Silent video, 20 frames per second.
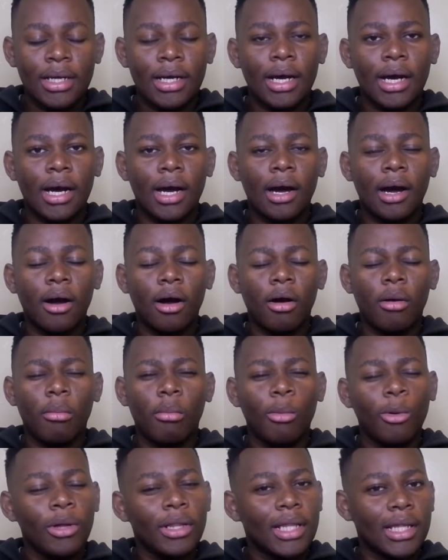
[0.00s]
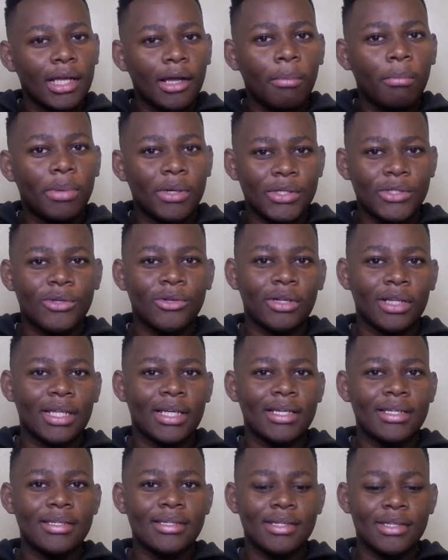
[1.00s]
more like
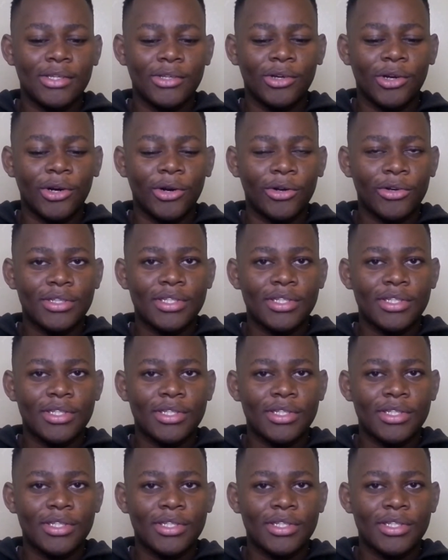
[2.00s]
personalize your lock